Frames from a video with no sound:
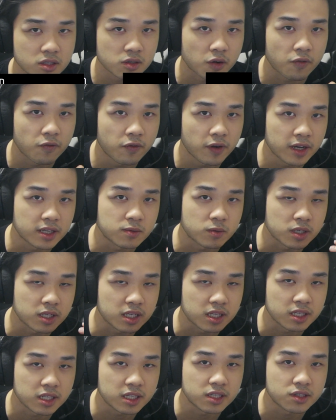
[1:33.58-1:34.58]
start fights when
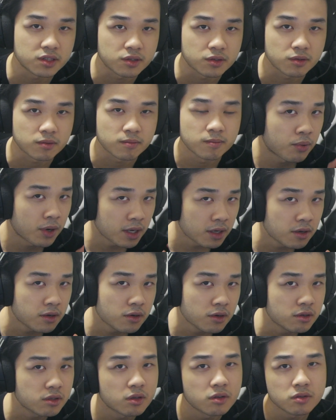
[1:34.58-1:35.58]
he needs to.
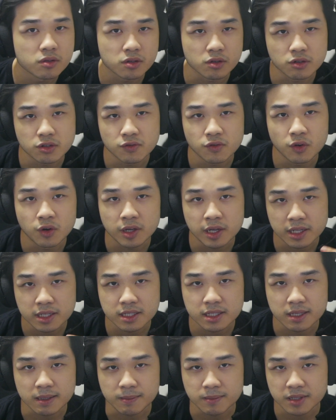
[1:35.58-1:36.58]
Predator is also useful
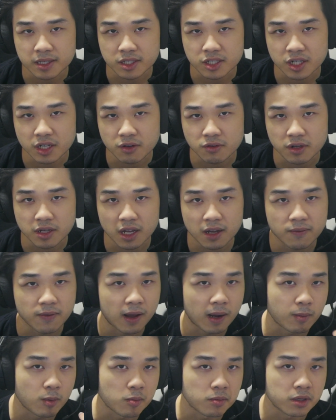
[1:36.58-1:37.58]
against teams that generally have
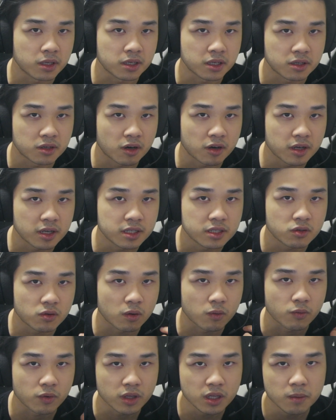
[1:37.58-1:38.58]
high mobility targets
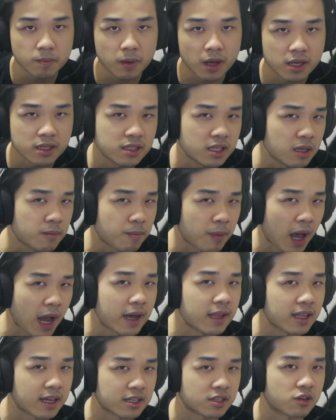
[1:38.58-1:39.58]
or really pesky
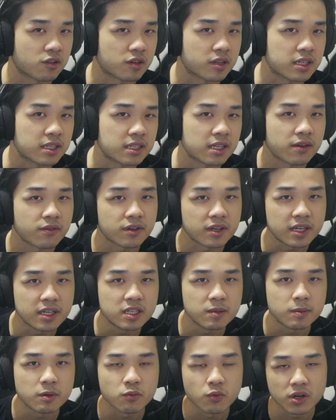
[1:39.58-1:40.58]
backline targets that need
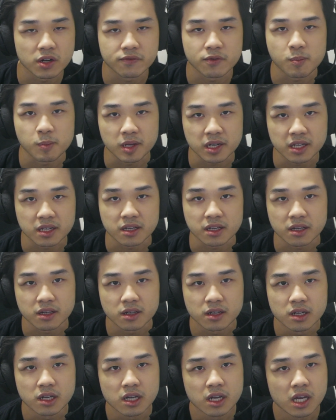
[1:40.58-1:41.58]
to be rid of immediately.
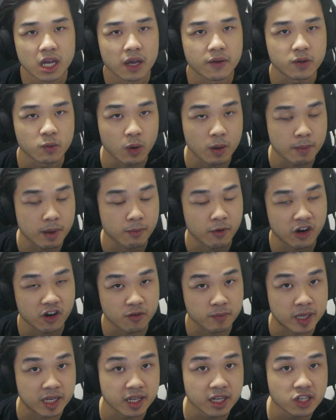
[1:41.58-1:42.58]
If you want my
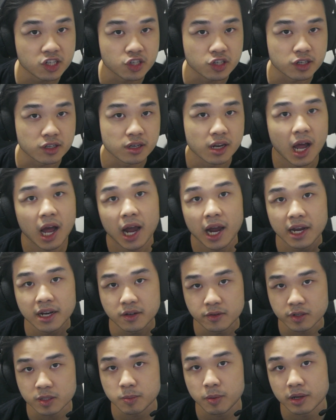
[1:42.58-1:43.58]
recommendation, I'd
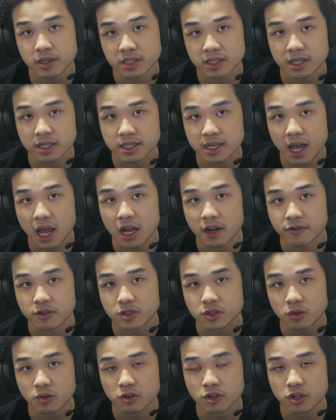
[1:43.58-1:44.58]
use Press the Attack for
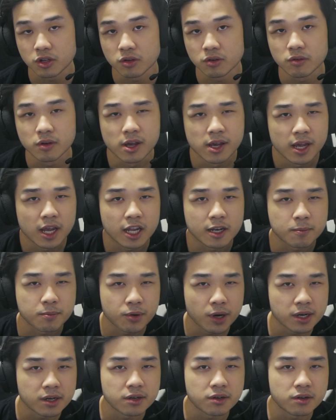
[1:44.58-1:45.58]
solo queue and
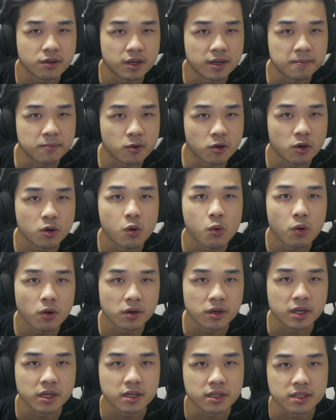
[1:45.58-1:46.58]
Predator in more
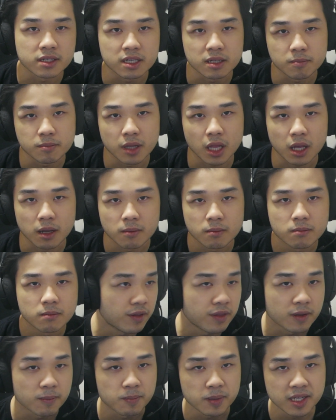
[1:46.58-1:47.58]
coordinated team play.
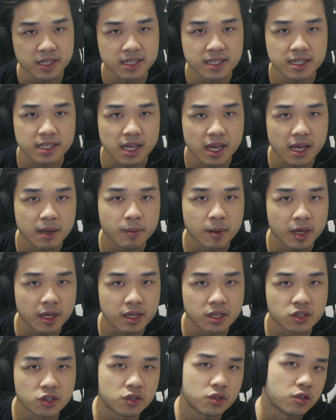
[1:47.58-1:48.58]
With the PTA
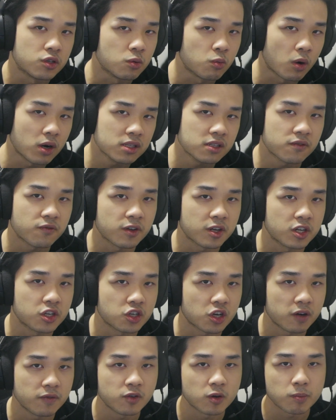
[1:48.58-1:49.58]
page, you want to finish
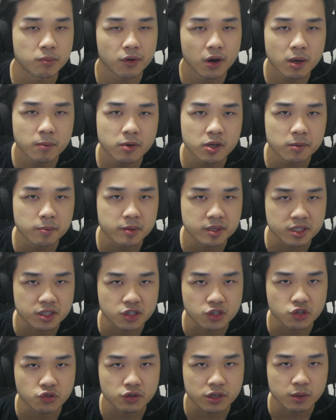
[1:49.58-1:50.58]
off your primary
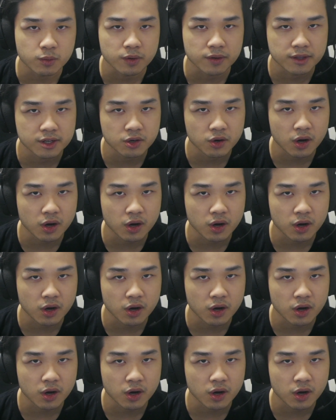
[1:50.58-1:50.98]
precision tree with